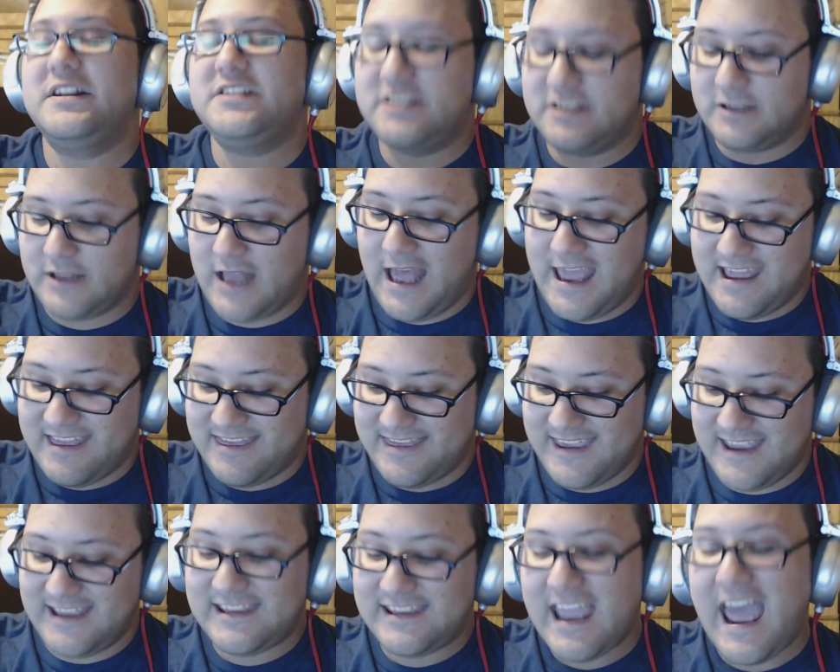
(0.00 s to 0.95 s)
like
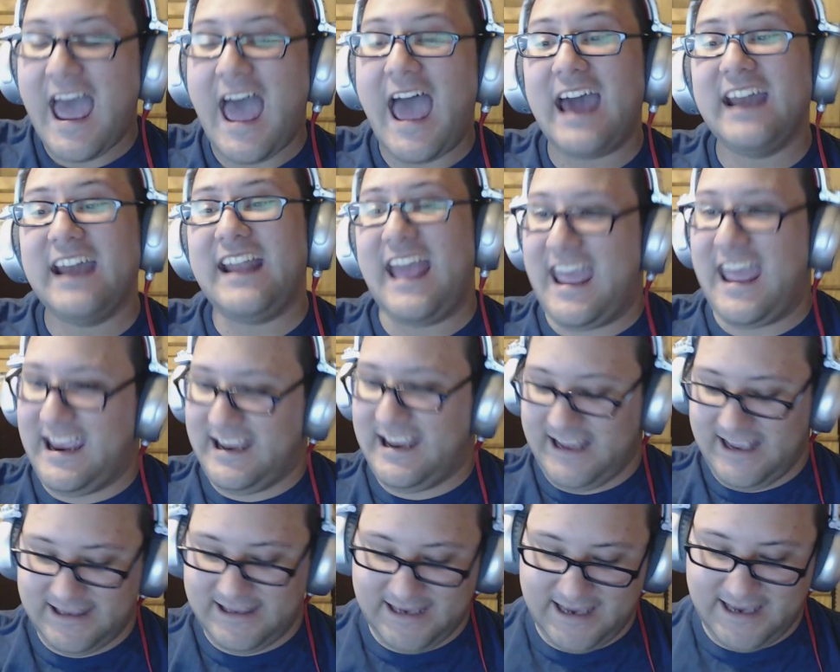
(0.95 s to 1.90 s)
the
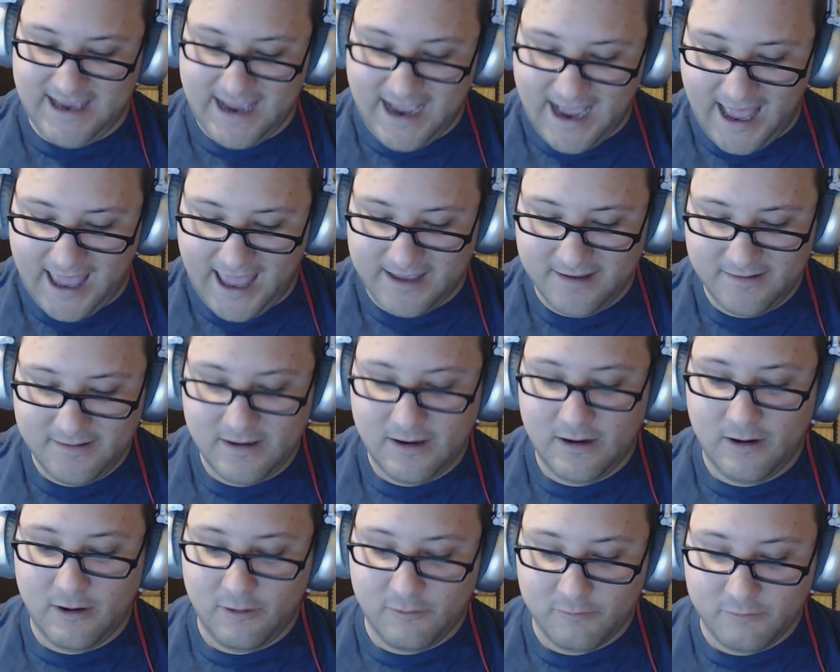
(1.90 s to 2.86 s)
1080 Ti
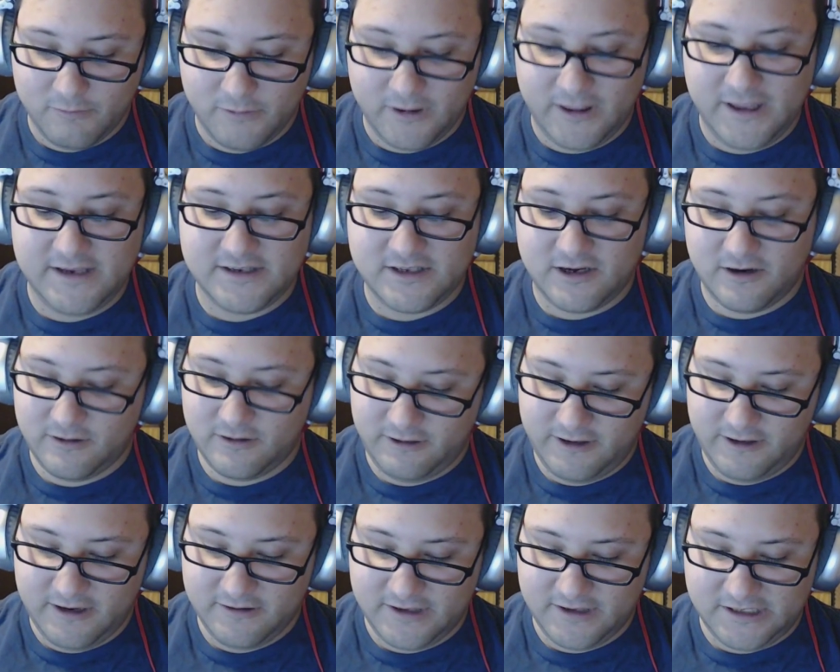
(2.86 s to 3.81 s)
released
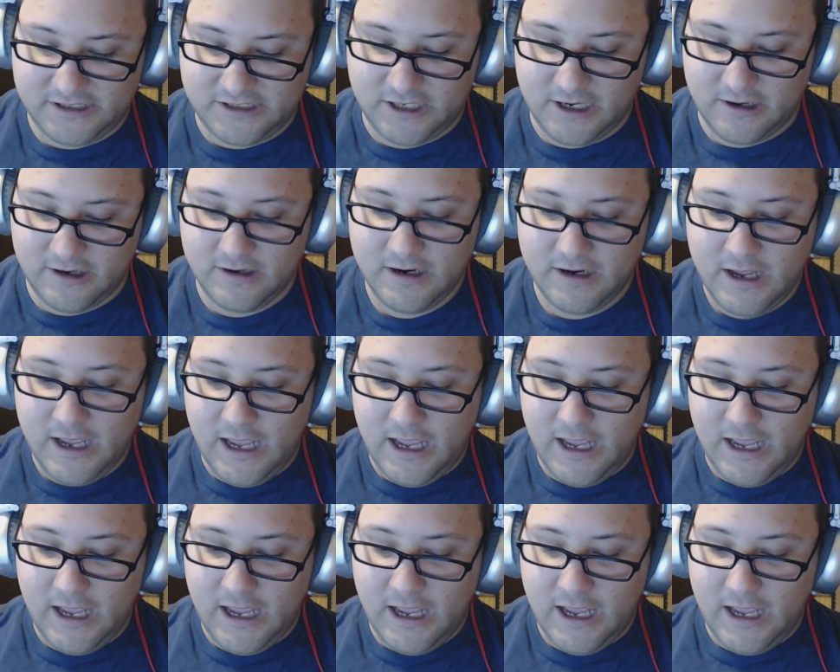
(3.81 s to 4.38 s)
earlier this year.